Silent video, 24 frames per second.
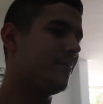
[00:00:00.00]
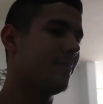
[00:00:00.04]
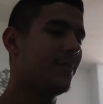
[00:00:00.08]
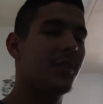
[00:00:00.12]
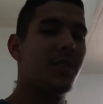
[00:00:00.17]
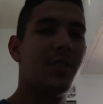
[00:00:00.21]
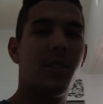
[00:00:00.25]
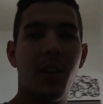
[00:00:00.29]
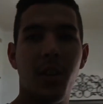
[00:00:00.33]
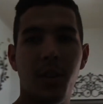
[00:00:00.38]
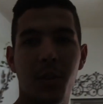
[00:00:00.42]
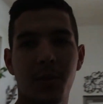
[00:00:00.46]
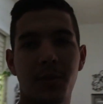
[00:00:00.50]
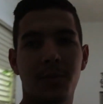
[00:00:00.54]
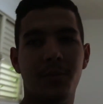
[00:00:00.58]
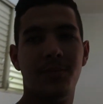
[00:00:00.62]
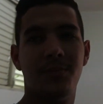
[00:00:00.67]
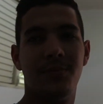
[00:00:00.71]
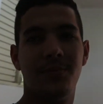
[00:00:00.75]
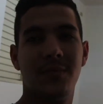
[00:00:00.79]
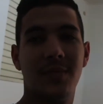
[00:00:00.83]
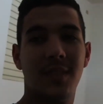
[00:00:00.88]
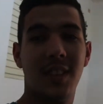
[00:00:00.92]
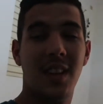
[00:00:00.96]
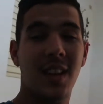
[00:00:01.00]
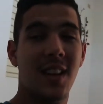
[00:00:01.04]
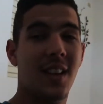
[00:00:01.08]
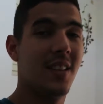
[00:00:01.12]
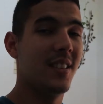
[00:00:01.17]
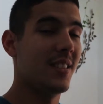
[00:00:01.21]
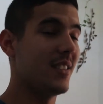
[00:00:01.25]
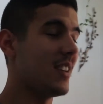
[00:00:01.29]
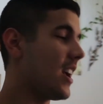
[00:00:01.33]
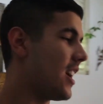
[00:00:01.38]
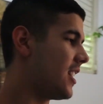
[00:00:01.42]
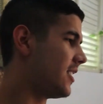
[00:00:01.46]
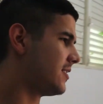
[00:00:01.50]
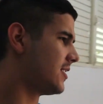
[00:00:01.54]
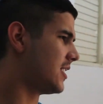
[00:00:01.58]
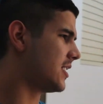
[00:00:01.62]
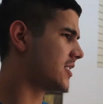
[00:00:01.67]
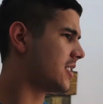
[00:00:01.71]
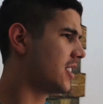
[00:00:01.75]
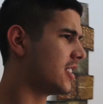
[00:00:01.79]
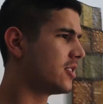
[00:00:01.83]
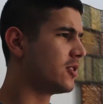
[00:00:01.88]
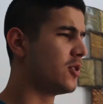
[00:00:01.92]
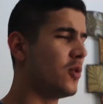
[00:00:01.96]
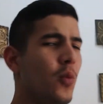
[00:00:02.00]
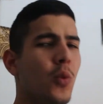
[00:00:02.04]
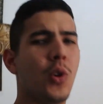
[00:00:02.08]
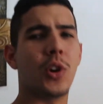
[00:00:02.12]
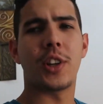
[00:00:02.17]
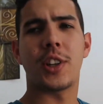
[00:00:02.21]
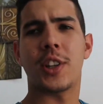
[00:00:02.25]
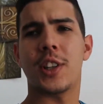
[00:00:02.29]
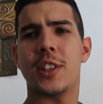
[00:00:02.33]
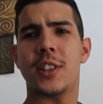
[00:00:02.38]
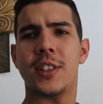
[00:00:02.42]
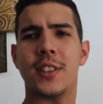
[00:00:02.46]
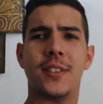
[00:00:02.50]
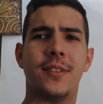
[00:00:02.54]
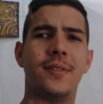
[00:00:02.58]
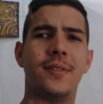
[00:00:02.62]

So yeah, let's get to work.